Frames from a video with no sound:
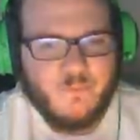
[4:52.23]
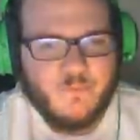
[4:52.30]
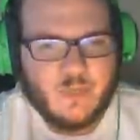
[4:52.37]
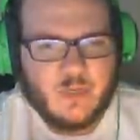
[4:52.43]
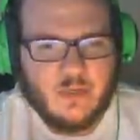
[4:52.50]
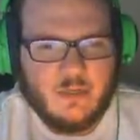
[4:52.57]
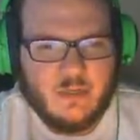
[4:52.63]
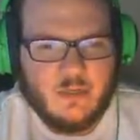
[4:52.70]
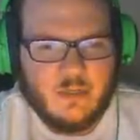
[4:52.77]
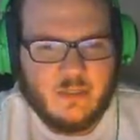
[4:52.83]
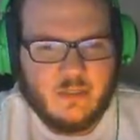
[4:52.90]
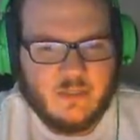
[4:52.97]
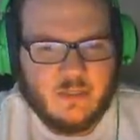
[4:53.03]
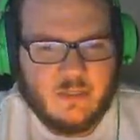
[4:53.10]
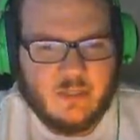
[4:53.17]
Uh,
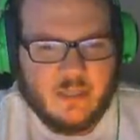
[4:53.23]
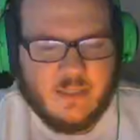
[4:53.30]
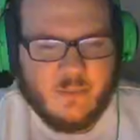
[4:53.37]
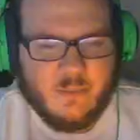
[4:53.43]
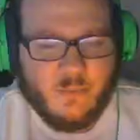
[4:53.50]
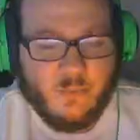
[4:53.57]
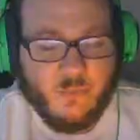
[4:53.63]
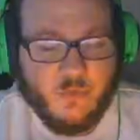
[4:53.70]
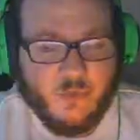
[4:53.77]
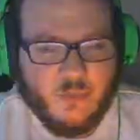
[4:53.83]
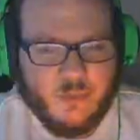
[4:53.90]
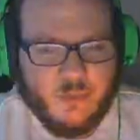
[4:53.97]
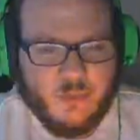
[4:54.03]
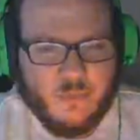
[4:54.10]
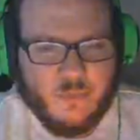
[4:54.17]
it's that's a really
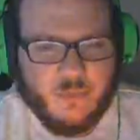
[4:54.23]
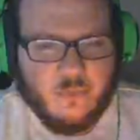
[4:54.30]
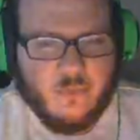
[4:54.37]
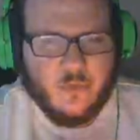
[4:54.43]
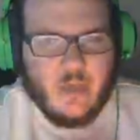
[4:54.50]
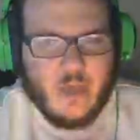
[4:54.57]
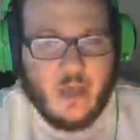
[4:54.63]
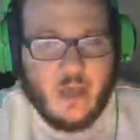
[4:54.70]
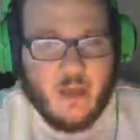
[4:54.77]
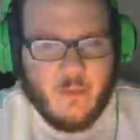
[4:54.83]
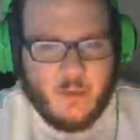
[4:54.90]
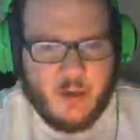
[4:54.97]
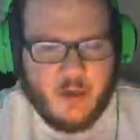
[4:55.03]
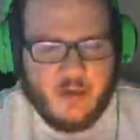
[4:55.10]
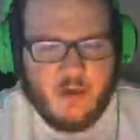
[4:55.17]
cool
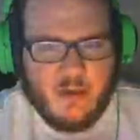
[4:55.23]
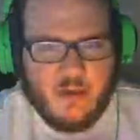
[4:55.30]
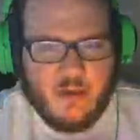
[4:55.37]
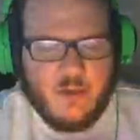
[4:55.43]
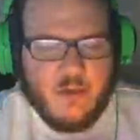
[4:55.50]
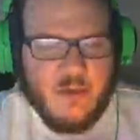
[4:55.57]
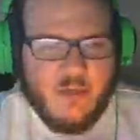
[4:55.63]
hub area